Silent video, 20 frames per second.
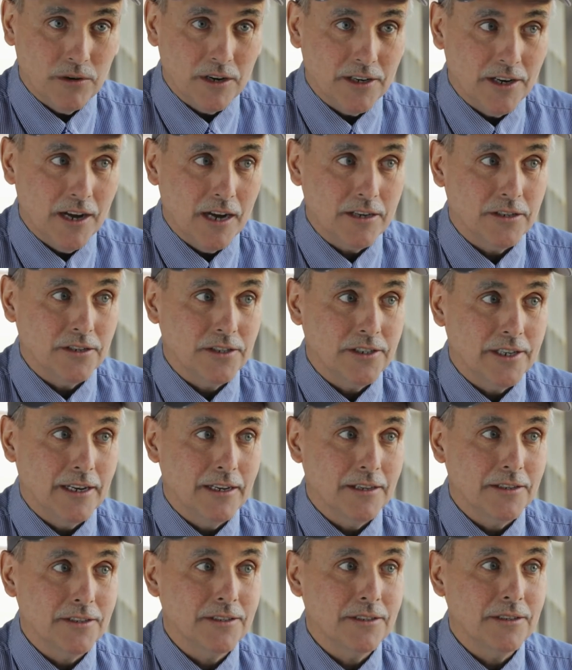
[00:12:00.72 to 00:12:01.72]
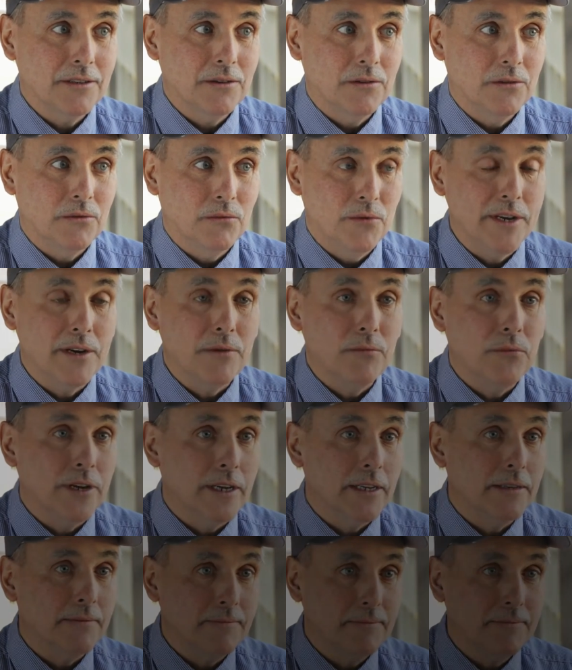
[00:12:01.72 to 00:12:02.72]
to what our doctors tell us, we can
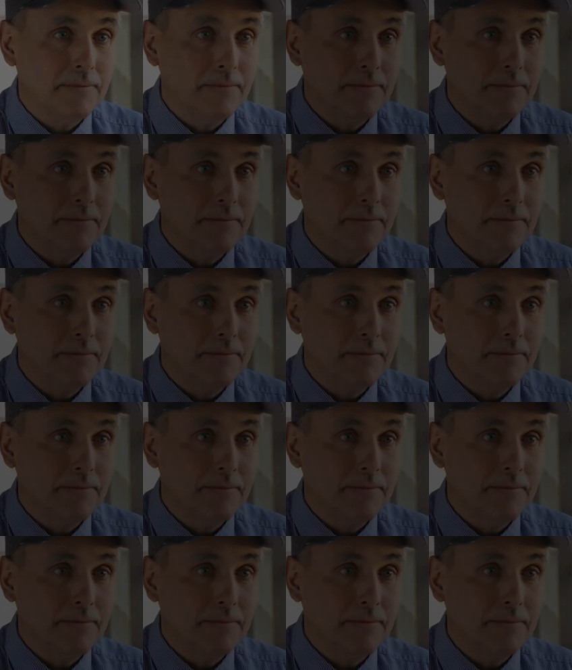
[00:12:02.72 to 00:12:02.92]
win.